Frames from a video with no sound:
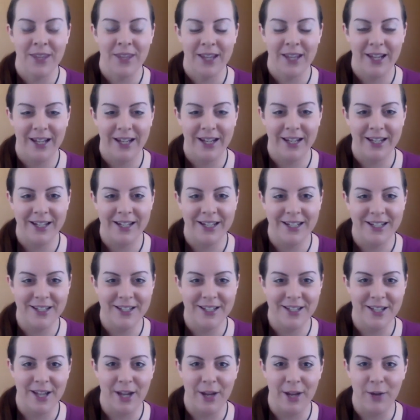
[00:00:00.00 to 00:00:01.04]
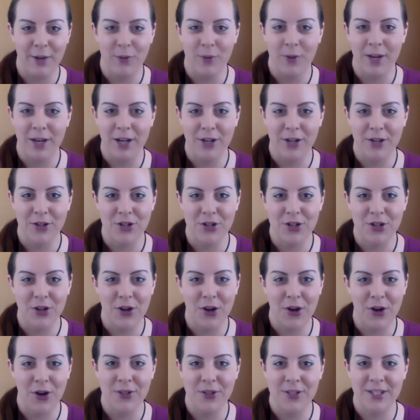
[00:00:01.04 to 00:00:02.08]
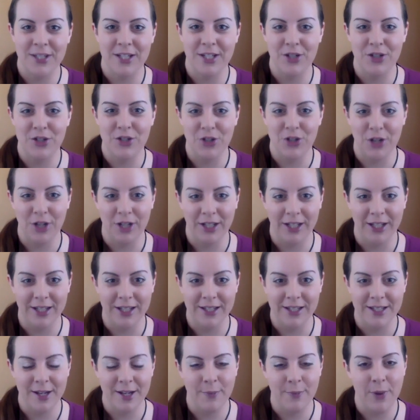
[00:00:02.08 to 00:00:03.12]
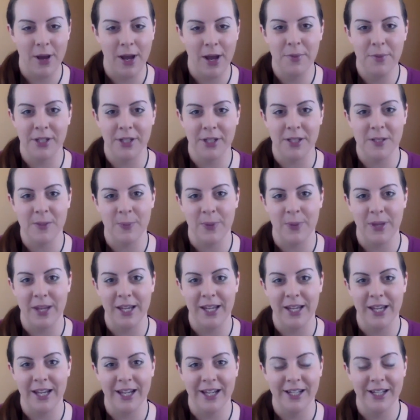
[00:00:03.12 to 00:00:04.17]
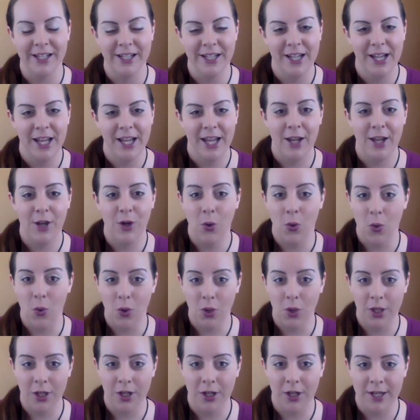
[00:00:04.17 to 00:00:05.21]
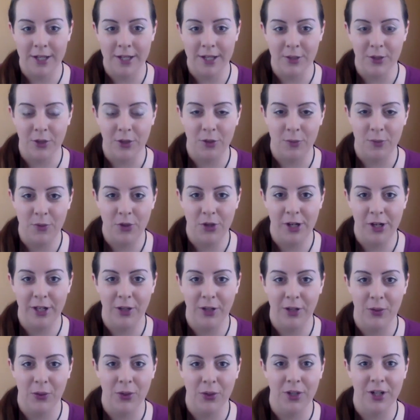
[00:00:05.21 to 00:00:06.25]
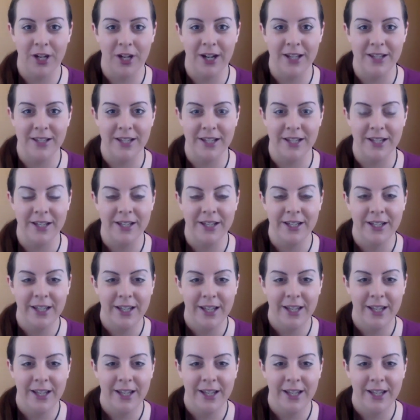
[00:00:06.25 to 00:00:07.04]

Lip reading: He is a radio show host and a journalist, a public speaker, an organizer, a community organizer.